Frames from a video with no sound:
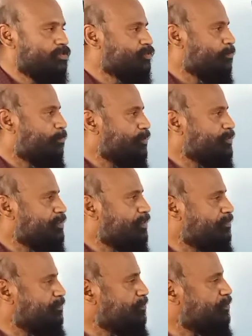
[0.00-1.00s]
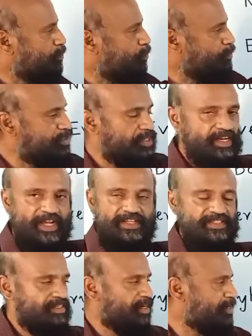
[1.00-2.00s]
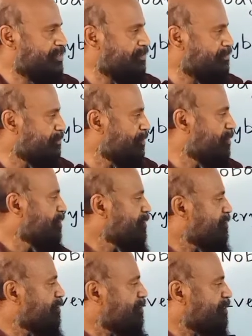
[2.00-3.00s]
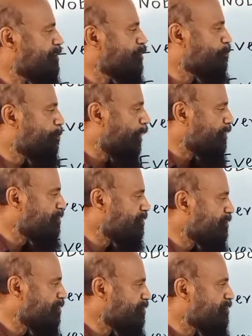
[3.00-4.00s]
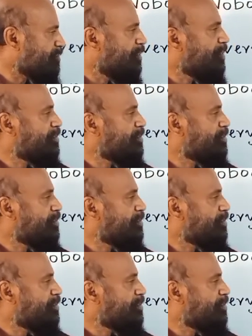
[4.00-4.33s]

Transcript: also positive. So question tag is negative. Since it is past tense,